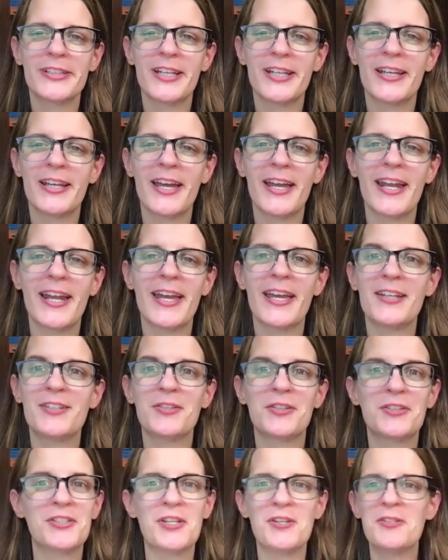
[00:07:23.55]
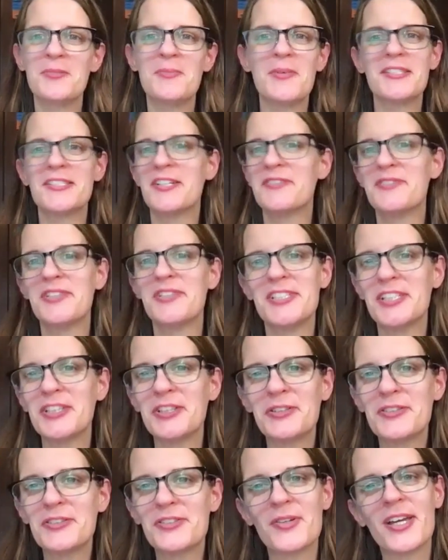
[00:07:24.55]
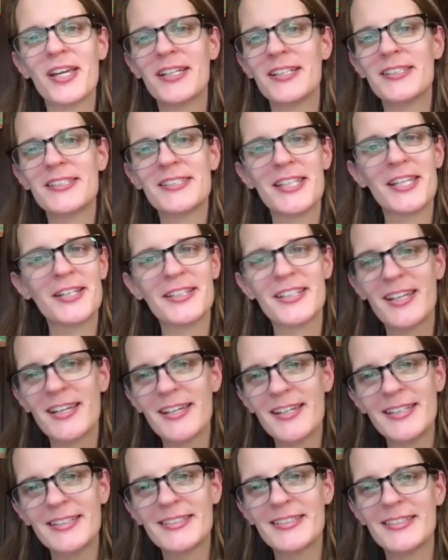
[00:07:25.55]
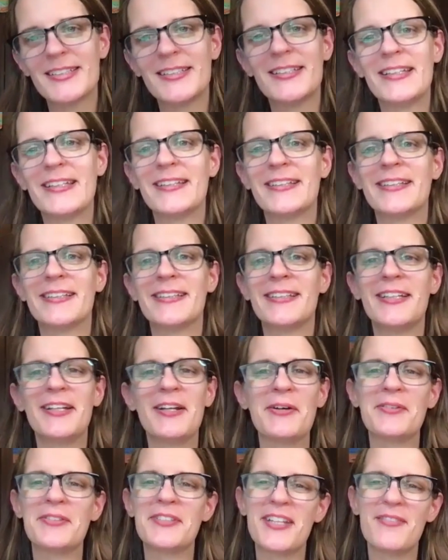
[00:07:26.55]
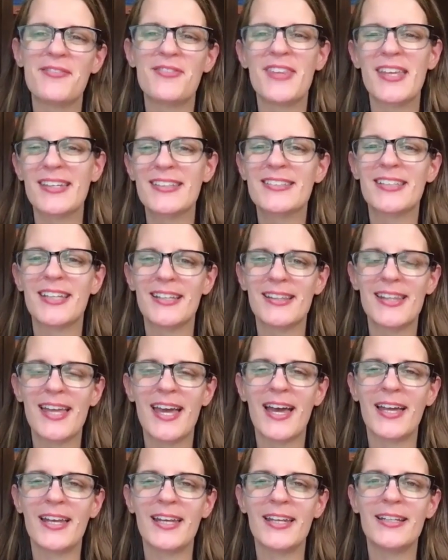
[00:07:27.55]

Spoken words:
and I had to excuse myself at dinner so I could say goodnight, and tough things like that.